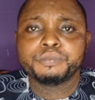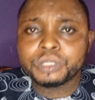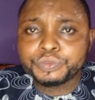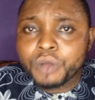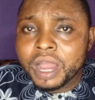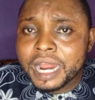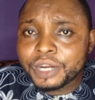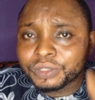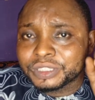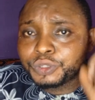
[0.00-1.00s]
But for an
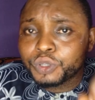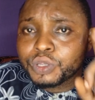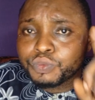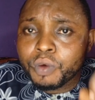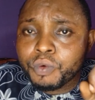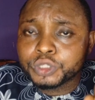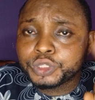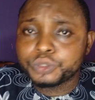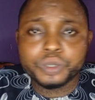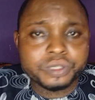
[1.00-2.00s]
adult, just one
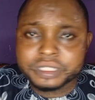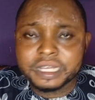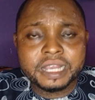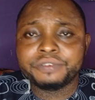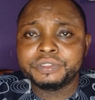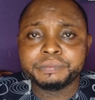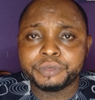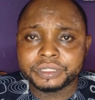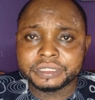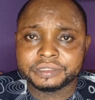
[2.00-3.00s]
shot every
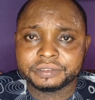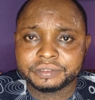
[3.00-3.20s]
morning.